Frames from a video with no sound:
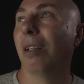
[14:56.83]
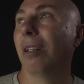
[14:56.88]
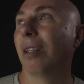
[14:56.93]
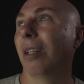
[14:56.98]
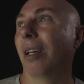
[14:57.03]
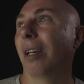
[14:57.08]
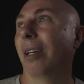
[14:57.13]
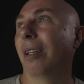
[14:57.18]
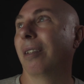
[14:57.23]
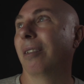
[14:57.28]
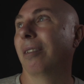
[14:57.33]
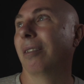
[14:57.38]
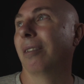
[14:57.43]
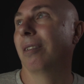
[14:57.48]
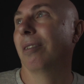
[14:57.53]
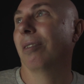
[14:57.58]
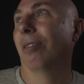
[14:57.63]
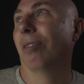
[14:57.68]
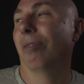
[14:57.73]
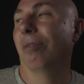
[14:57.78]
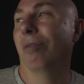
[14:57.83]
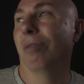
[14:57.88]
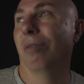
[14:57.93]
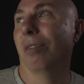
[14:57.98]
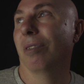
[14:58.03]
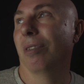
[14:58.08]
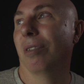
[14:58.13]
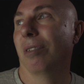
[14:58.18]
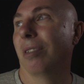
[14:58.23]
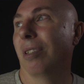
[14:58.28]
Like,
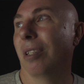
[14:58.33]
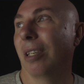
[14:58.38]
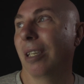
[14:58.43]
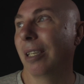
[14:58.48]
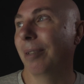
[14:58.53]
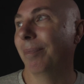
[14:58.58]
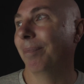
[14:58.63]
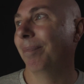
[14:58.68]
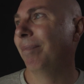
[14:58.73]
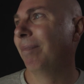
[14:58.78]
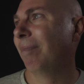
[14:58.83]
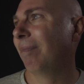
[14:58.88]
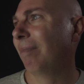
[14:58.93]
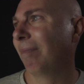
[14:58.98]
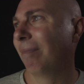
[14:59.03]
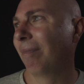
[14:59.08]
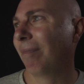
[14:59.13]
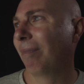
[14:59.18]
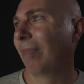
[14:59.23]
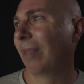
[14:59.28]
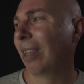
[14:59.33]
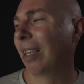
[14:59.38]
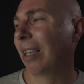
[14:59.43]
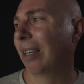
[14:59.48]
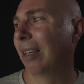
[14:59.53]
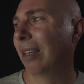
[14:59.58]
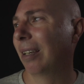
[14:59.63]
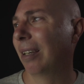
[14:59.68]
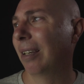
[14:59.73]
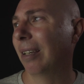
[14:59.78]
you see
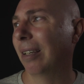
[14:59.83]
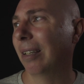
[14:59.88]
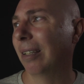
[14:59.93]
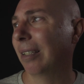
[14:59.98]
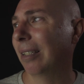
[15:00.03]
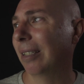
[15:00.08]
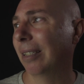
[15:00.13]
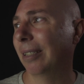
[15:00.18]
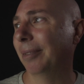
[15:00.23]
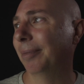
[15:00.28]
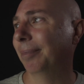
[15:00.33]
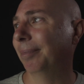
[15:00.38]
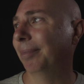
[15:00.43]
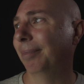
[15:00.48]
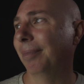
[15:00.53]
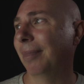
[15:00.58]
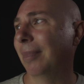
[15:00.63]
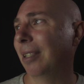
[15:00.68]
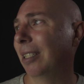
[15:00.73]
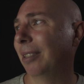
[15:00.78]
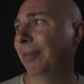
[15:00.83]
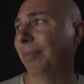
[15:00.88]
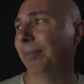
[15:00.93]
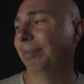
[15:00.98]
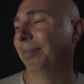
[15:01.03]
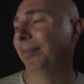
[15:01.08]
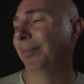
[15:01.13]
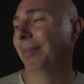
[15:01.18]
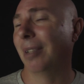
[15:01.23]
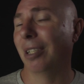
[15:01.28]
a
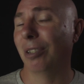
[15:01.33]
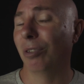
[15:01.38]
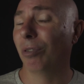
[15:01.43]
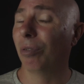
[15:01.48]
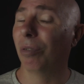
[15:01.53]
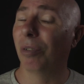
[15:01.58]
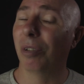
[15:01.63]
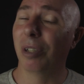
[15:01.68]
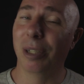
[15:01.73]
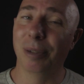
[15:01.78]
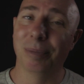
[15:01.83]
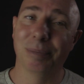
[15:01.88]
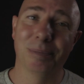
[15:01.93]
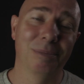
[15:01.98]
toy